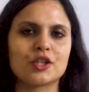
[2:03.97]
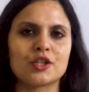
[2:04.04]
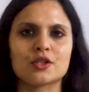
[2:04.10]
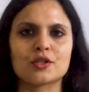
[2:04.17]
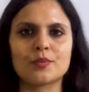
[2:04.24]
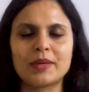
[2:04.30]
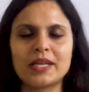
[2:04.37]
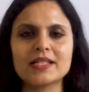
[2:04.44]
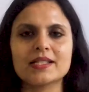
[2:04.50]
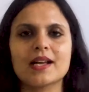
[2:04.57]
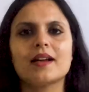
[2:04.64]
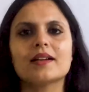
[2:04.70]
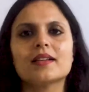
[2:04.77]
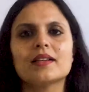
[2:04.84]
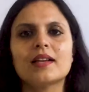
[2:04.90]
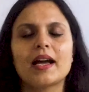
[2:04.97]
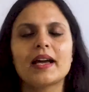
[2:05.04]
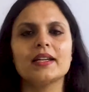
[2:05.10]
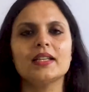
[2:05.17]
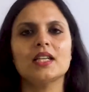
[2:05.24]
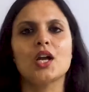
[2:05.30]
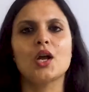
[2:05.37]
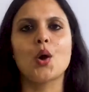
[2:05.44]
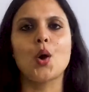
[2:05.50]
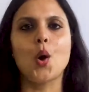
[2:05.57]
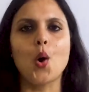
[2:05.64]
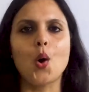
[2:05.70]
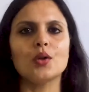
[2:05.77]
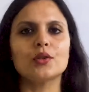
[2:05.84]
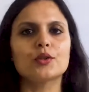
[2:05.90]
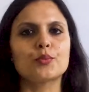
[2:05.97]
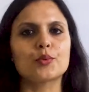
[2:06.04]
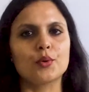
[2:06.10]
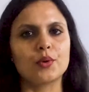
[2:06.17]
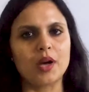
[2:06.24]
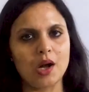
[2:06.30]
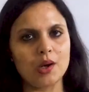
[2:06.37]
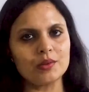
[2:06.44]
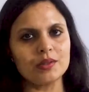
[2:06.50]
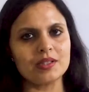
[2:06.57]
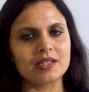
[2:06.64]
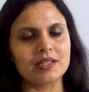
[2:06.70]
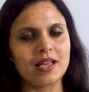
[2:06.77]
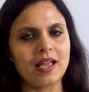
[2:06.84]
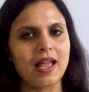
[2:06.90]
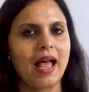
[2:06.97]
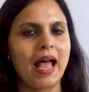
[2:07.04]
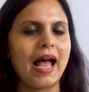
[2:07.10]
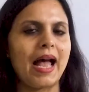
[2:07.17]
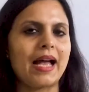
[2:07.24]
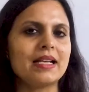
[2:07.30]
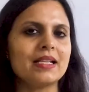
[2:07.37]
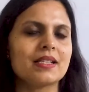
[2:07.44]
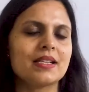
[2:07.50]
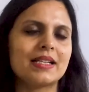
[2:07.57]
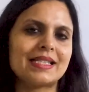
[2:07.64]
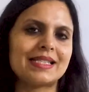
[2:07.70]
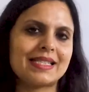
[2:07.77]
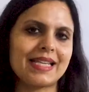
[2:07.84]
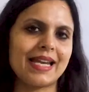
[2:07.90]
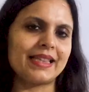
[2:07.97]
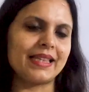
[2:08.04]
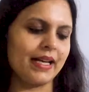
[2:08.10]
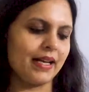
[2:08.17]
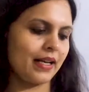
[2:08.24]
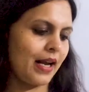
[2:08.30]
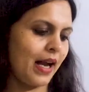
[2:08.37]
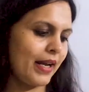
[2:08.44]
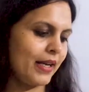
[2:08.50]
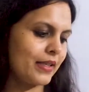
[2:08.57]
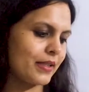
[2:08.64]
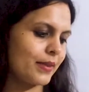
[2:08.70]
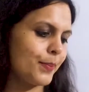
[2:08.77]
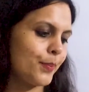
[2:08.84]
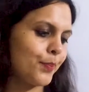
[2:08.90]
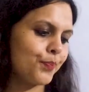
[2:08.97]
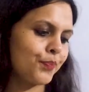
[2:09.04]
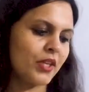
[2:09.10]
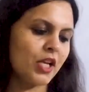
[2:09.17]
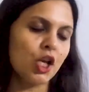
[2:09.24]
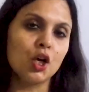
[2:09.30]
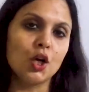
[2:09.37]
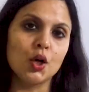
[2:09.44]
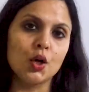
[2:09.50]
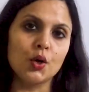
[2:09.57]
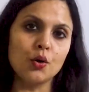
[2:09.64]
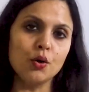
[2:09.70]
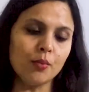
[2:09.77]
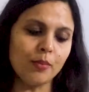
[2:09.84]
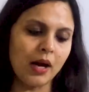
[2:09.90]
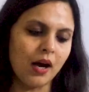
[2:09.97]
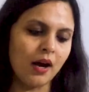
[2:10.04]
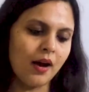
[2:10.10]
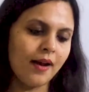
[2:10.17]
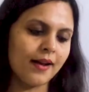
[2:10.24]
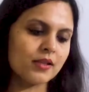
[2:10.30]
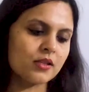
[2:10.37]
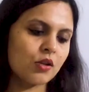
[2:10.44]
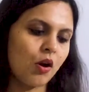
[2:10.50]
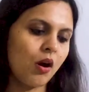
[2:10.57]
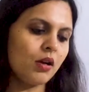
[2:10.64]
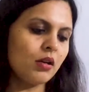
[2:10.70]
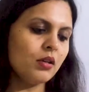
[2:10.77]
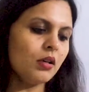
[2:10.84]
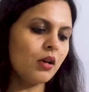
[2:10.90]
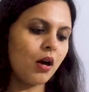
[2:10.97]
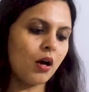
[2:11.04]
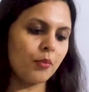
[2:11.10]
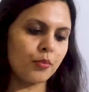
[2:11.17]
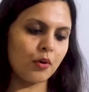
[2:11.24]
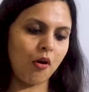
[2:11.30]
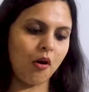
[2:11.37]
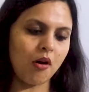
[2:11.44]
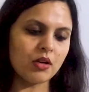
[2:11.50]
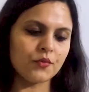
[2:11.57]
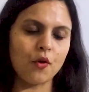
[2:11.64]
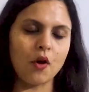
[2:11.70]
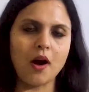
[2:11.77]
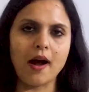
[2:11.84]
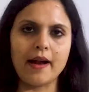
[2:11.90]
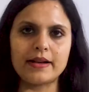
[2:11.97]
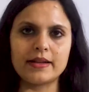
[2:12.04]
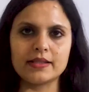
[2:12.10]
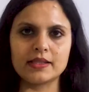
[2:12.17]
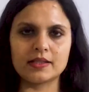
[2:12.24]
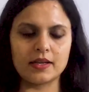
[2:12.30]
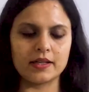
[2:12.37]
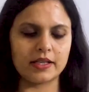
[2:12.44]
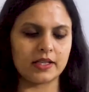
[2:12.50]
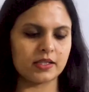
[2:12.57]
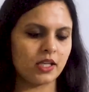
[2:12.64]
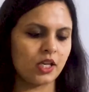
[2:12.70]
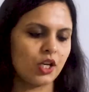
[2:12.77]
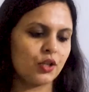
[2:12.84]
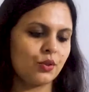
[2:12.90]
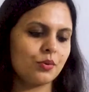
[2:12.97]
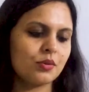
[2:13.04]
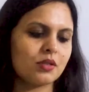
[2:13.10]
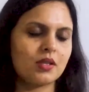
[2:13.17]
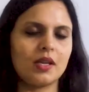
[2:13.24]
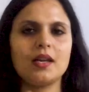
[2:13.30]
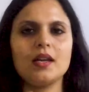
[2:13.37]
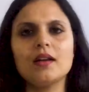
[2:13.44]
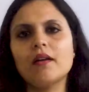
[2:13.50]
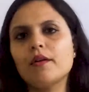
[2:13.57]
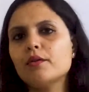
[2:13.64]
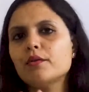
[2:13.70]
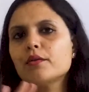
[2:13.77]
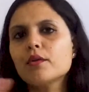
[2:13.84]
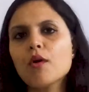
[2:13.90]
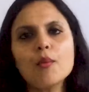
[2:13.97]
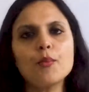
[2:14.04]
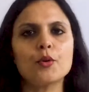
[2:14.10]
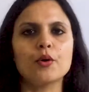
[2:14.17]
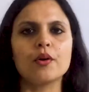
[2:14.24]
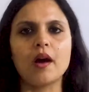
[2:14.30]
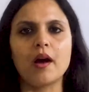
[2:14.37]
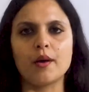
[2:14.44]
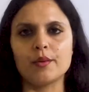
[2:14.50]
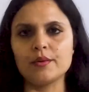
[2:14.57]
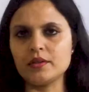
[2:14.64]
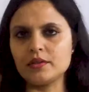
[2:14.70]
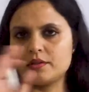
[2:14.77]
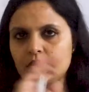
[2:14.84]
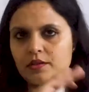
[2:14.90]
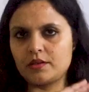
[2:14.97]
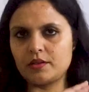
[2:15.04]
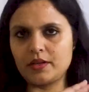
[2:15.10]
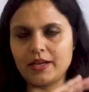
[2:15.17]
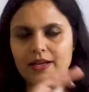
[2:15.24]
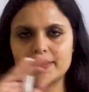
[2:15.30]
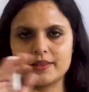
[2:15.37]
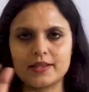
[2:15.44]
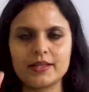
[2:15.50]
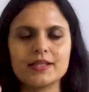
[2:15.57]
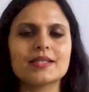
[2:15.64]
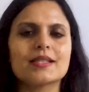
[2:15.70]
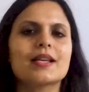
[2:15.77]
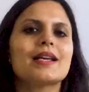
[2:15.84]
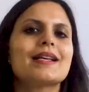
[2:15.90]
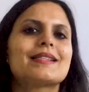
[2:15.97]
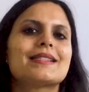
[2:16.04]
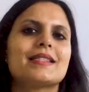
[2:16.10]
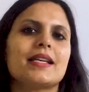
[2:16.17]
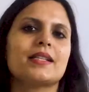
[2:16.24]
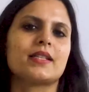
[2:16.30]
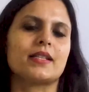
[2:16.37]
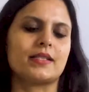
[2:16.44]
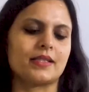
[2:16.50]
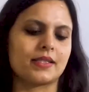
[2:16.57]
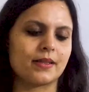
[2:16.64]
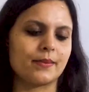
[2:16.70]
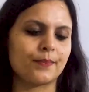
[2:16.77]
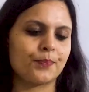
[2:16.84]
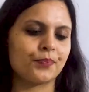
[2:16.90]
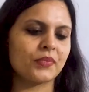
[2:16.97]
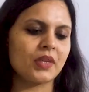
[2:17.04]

So, please underline all the pronouns and state their kind. Huma has gone abroad for higher studies. You see no pronoun in this sentence.